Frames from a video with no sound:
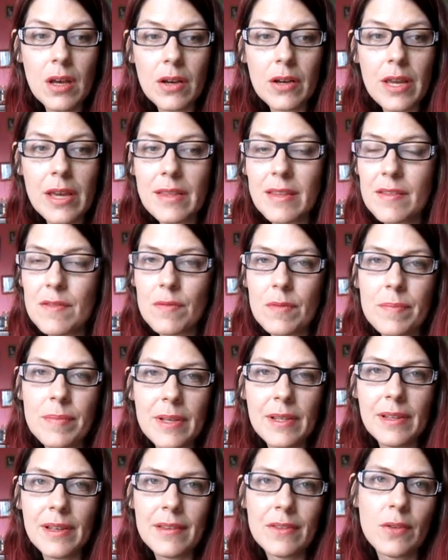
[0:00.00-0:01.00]
Okay, this would
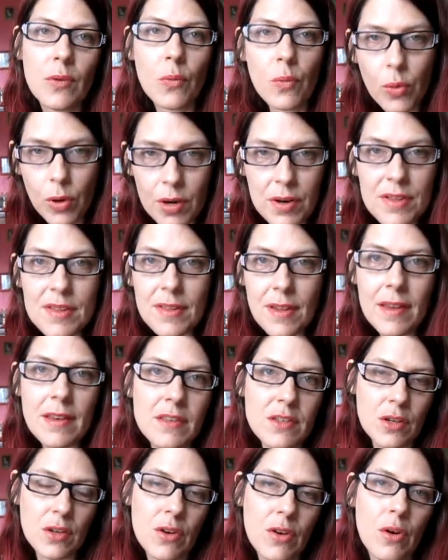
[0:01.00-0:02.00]
be like the worst
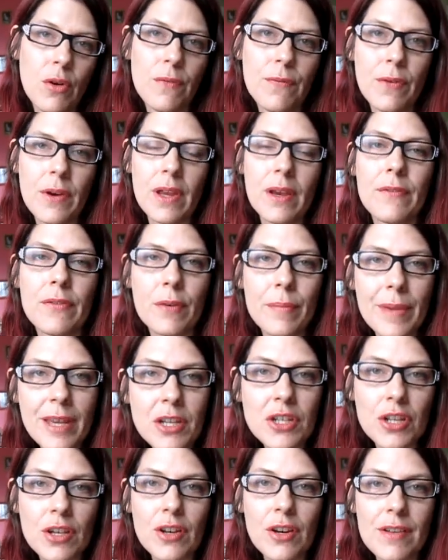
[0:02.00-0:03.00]
site to go for
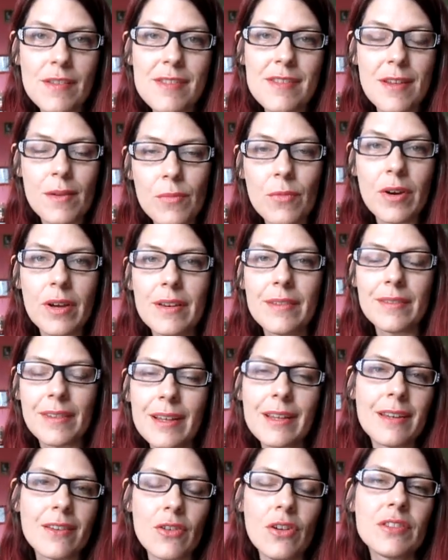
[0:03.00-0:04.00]
information on someone,
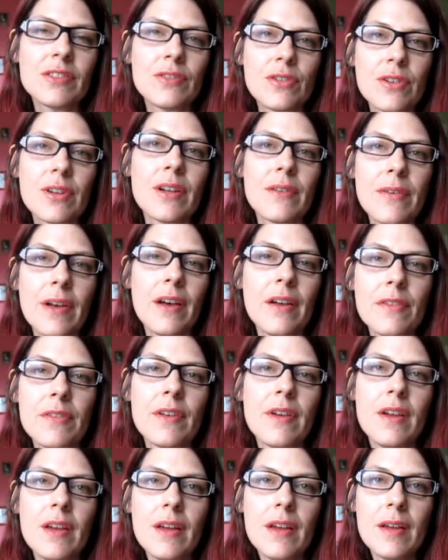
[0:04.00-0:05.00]
like an alternative health
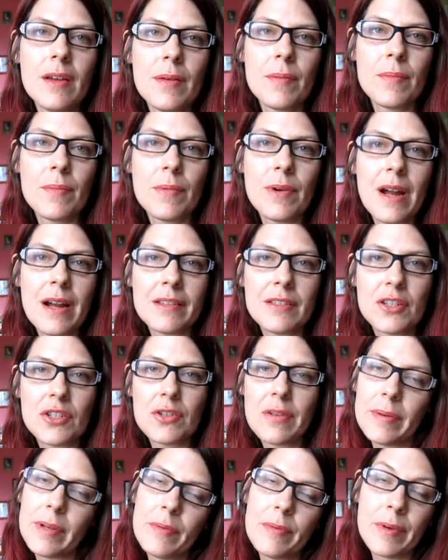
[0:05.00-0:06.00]

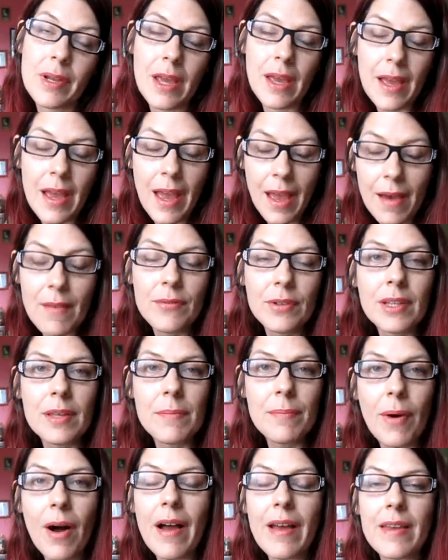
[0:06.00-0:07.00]
practitioner. I mean, it would be heavily
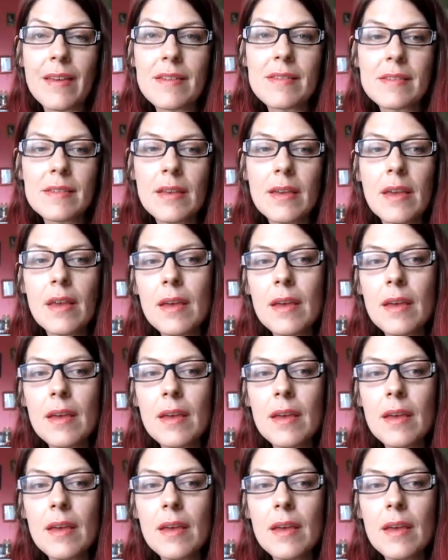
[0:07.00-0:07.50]
biased.